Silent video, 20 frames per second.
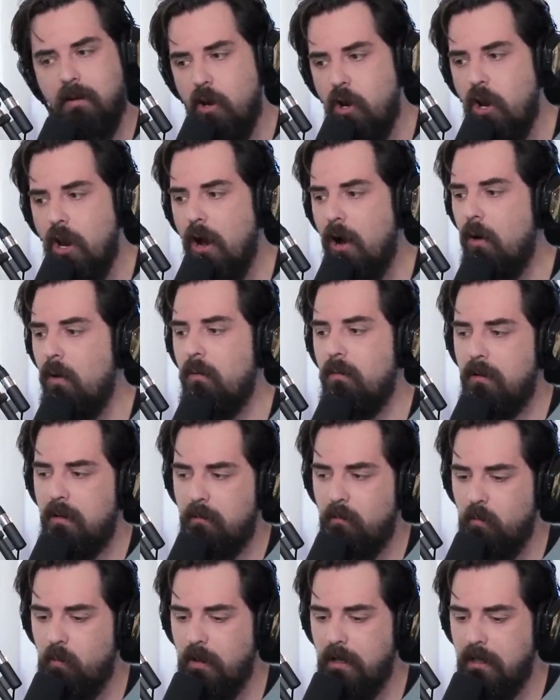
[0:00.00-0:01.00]
No.
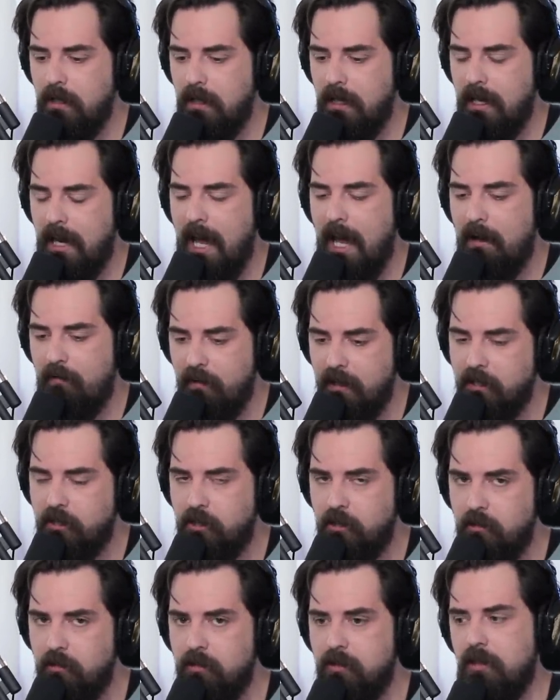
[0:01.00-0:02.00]
Will it have
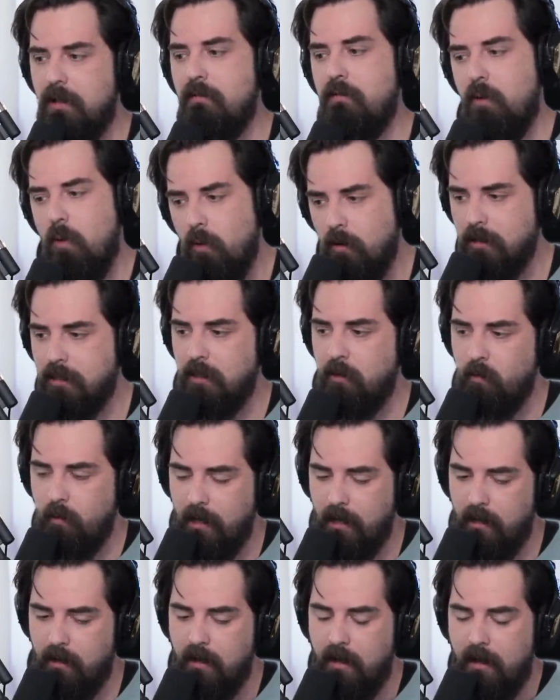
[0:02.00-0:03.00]
issues? Of course it
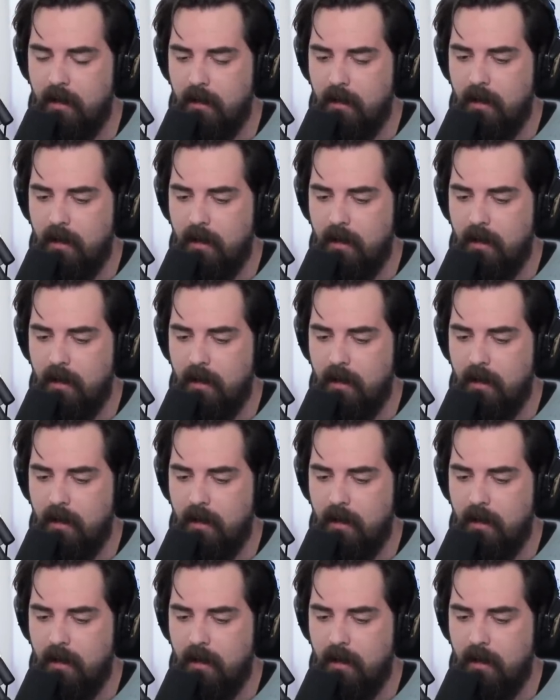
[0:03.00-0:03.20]
will.